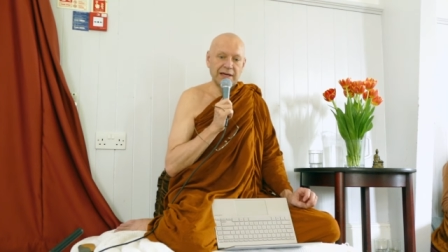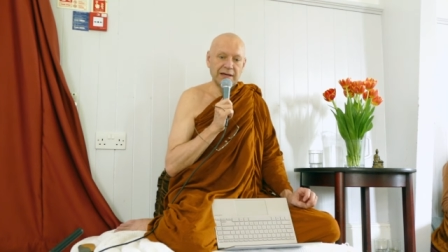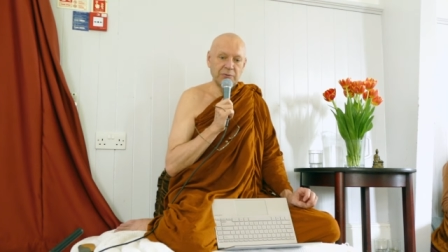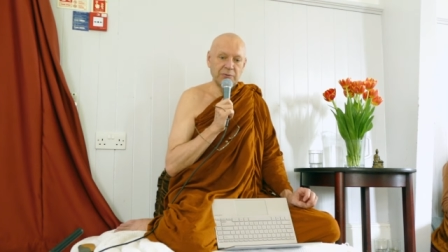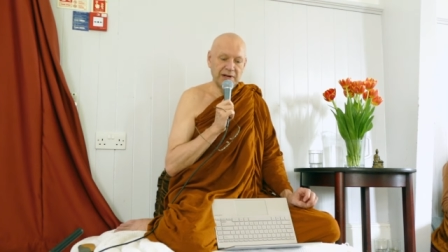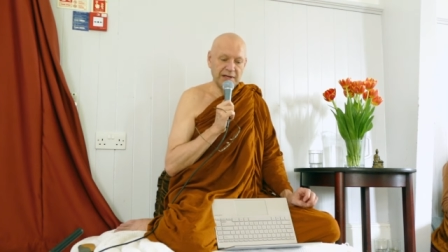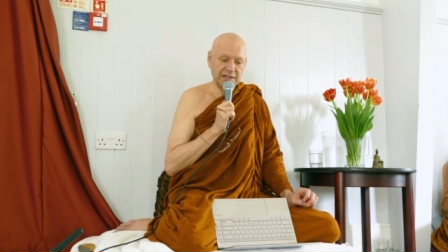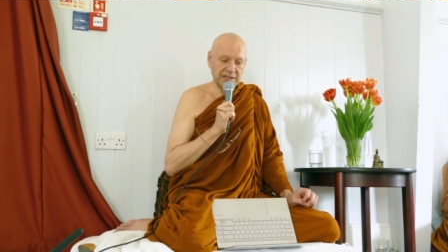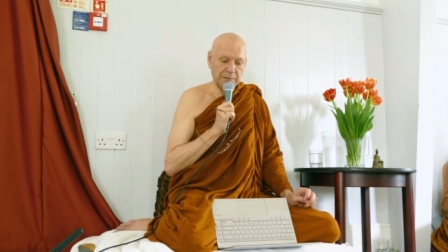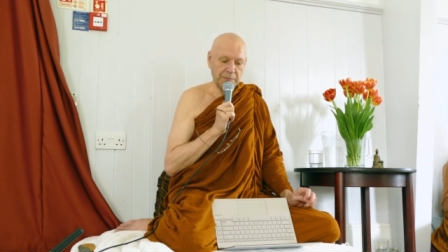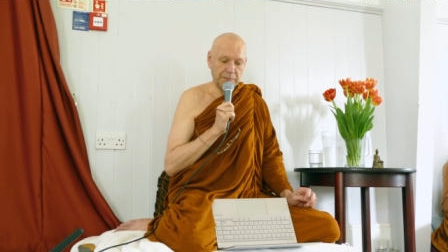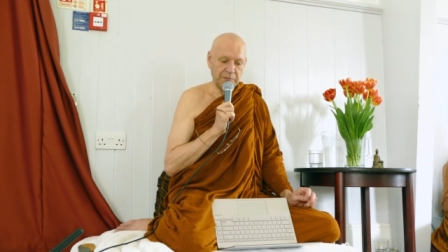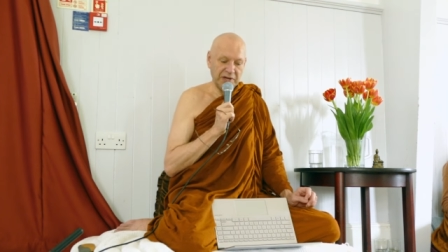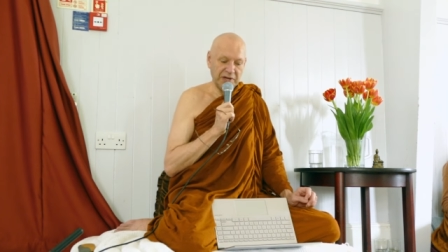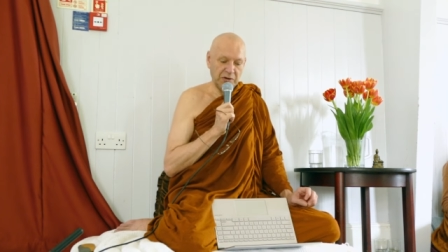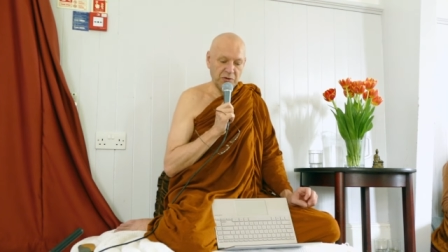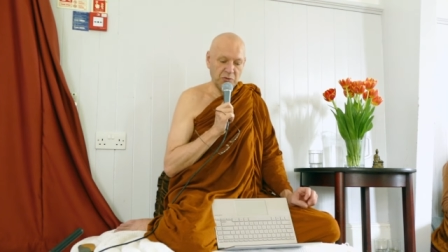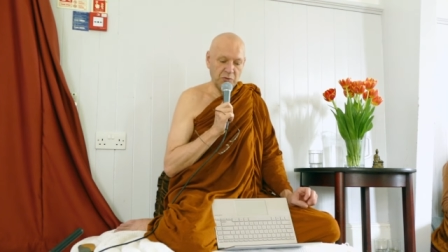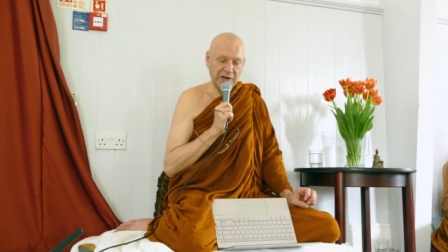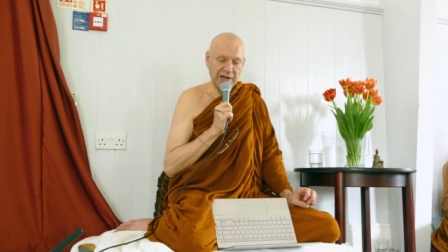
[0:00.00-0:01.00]
And when it's a
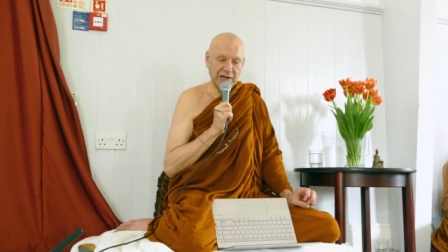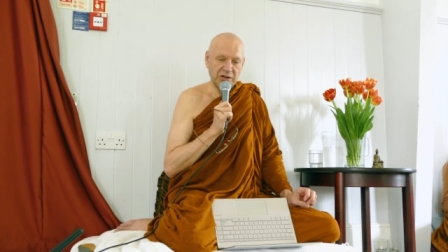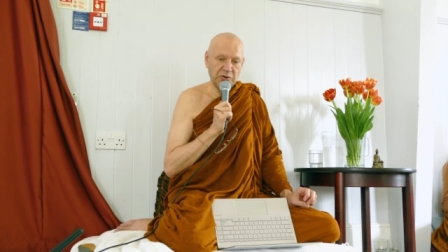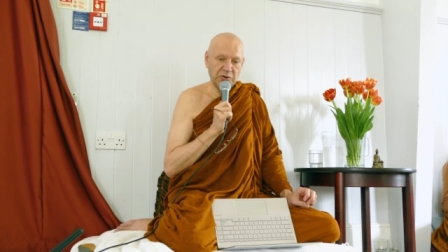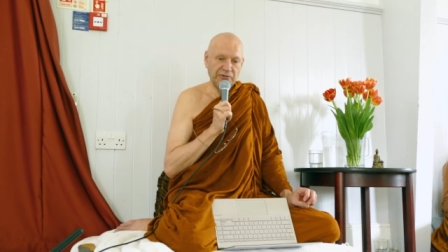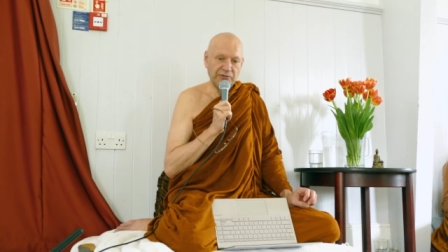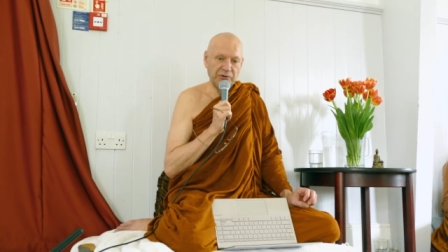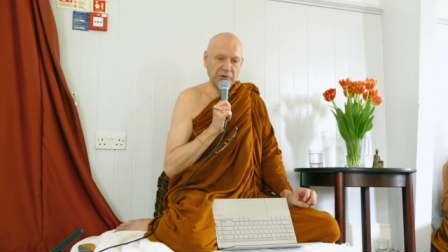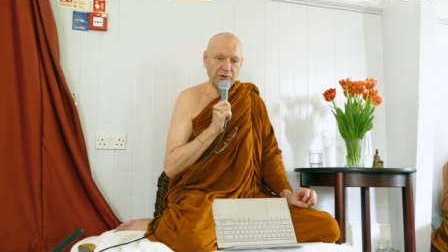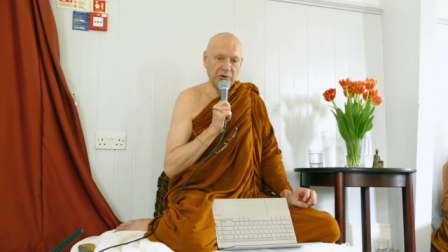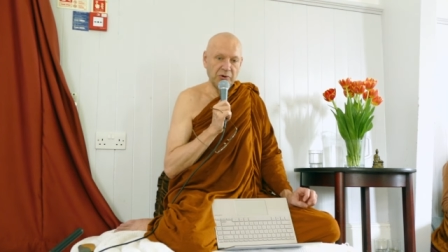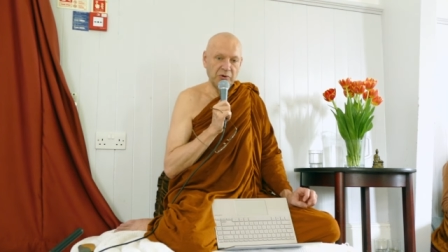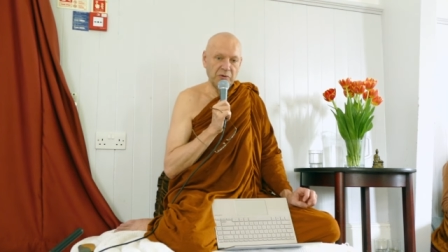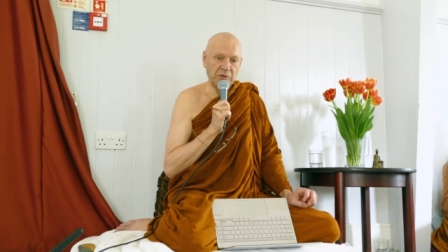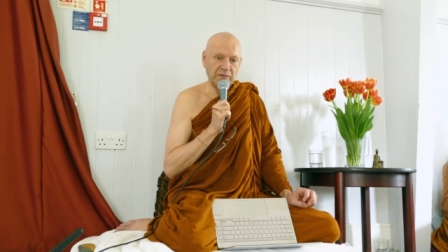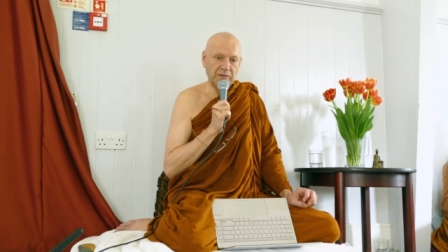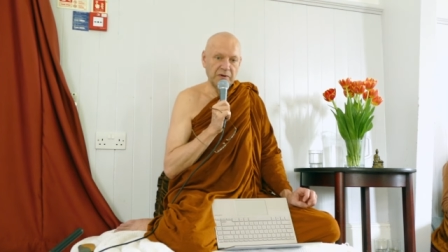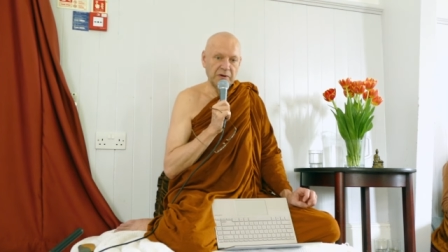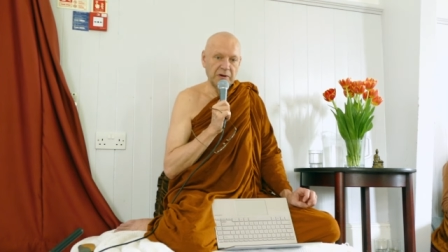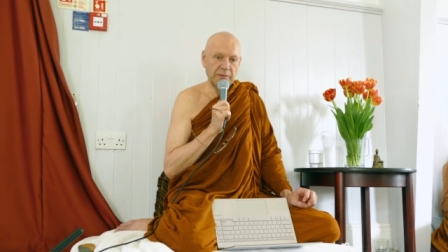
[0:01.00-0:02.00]
big quake, you fall
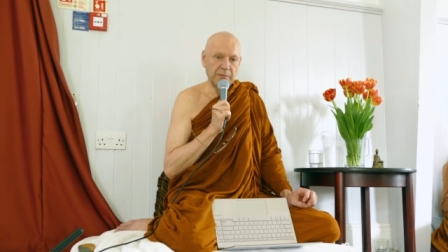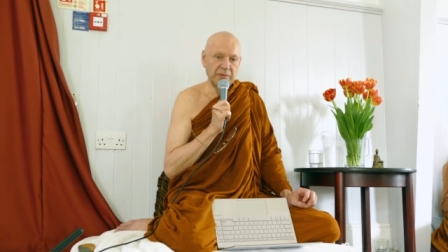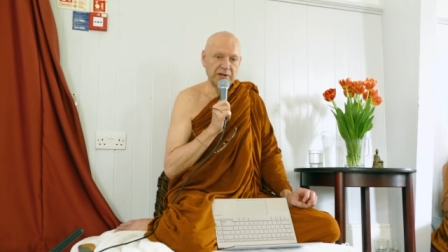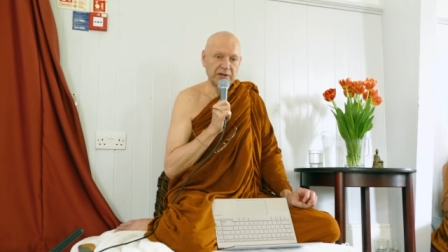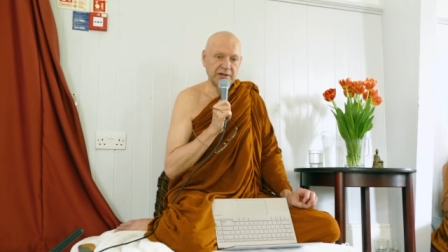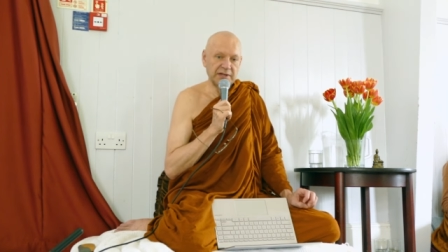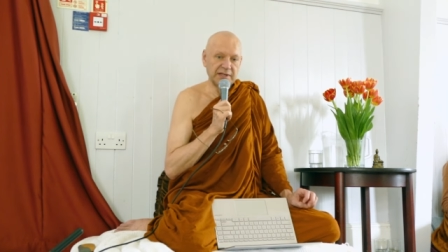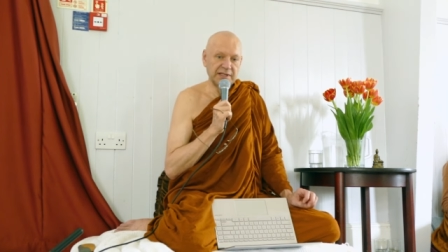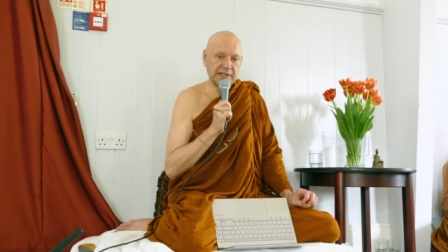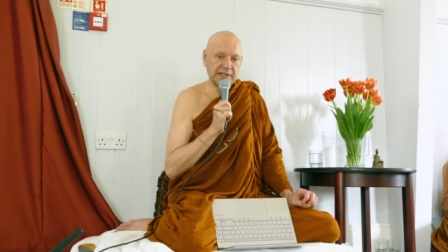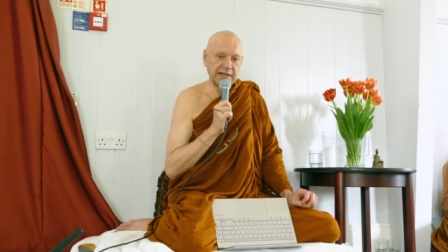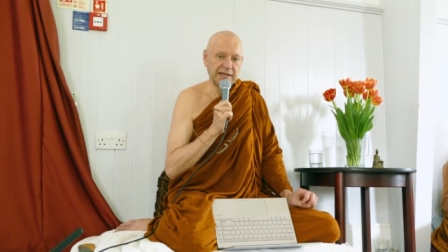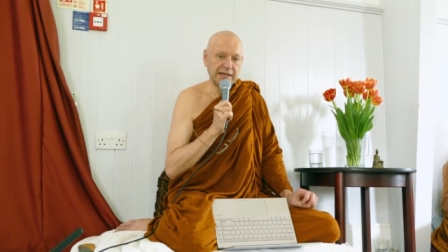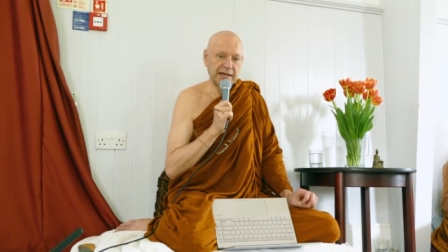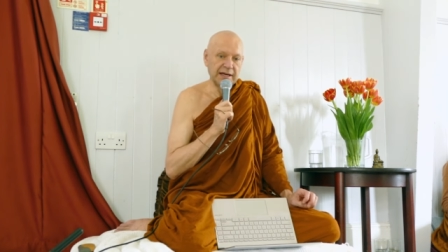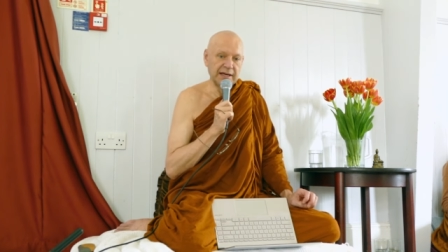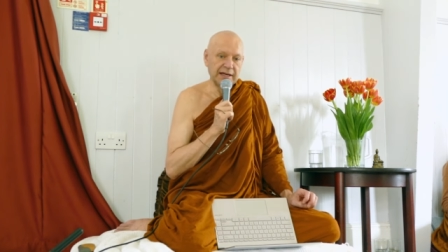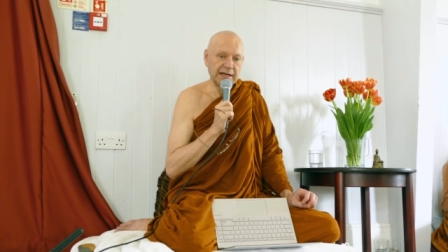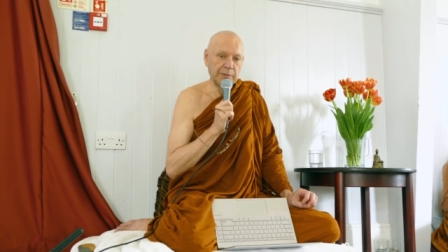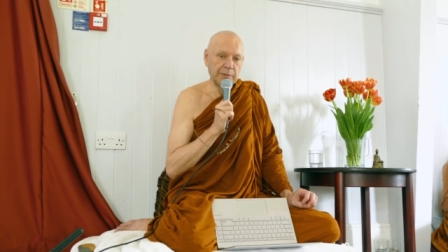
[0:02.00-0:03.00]
over because the
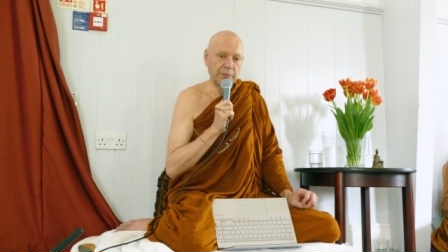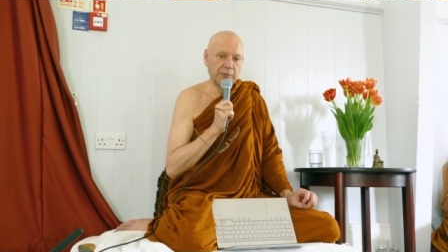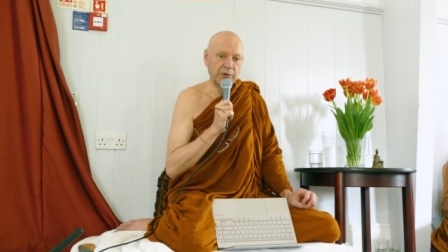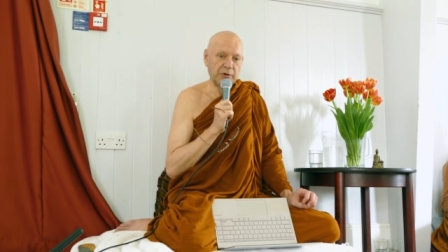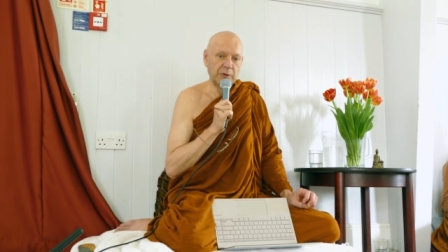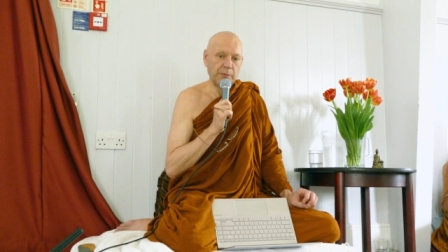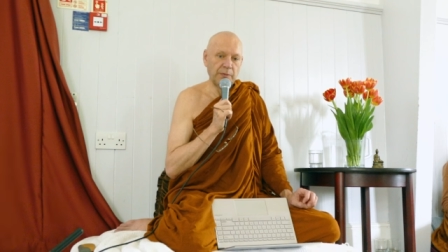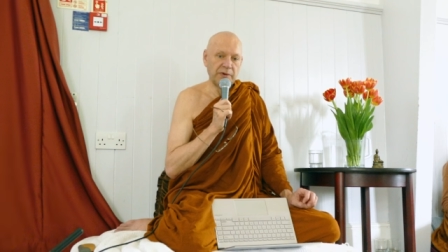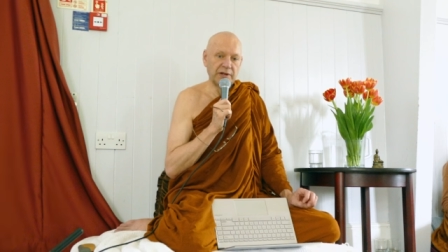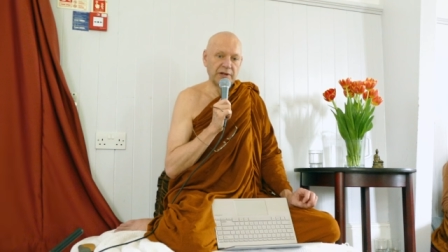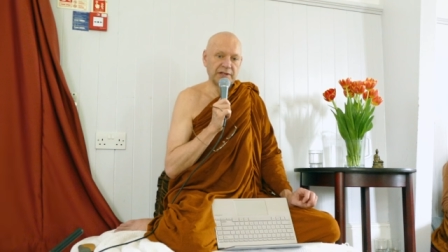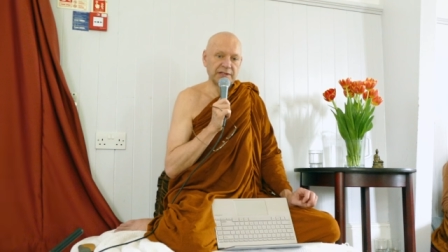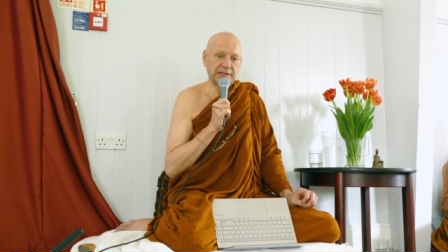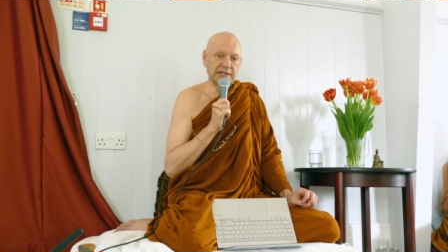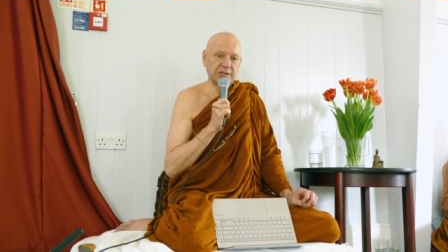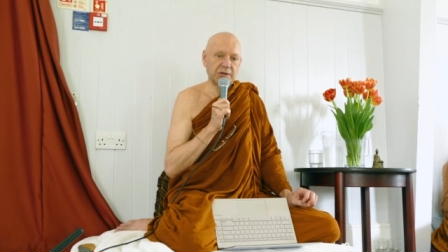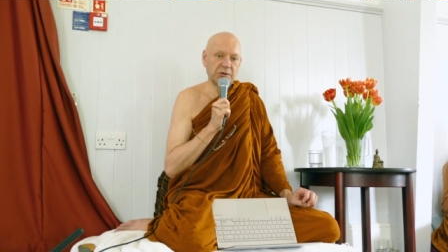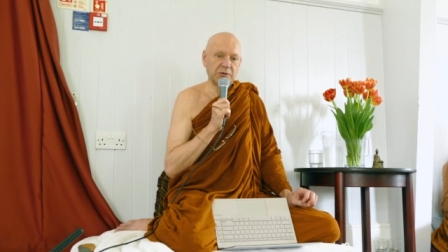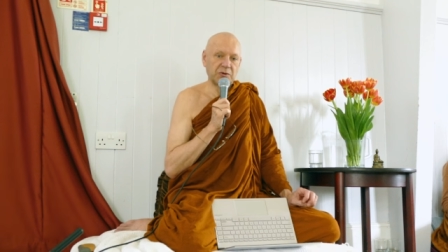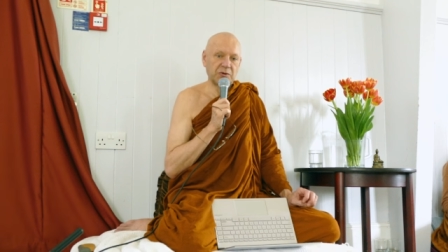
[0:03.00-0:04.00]
uh, impermanence
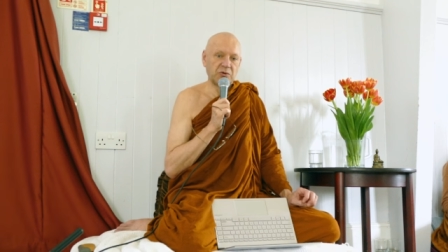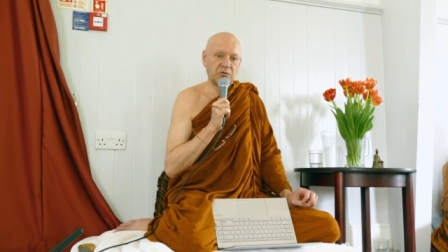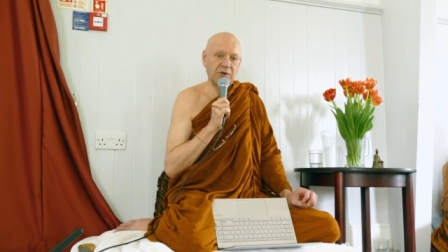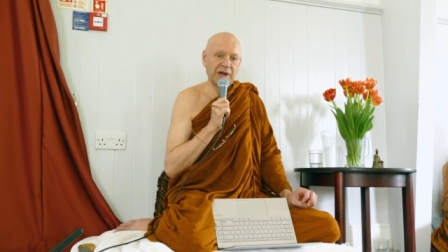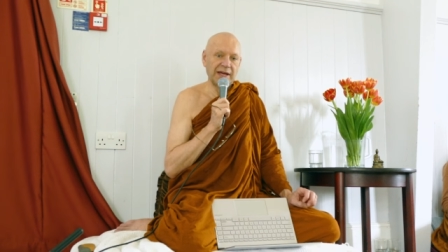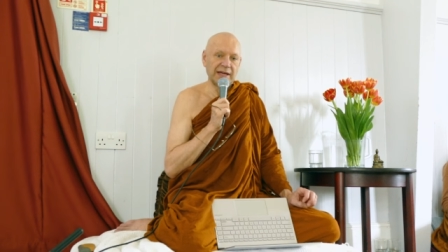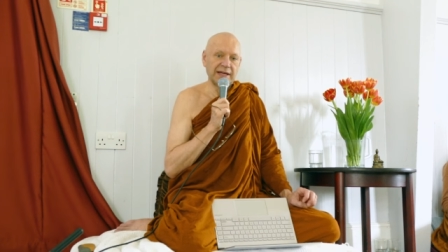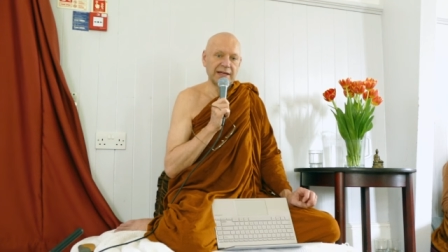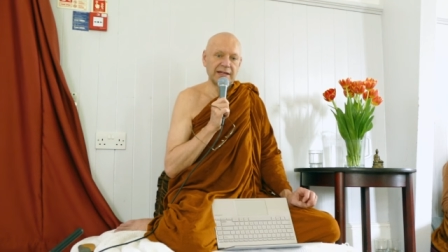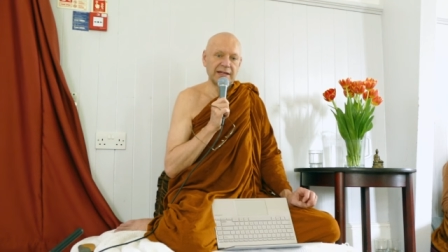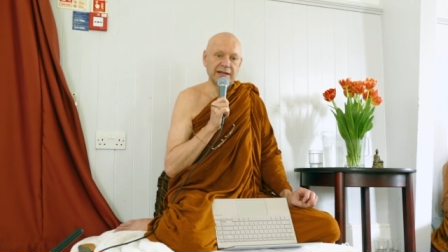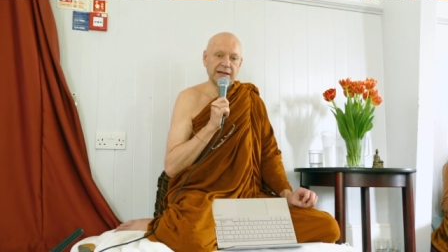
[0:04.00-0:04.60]
is so great.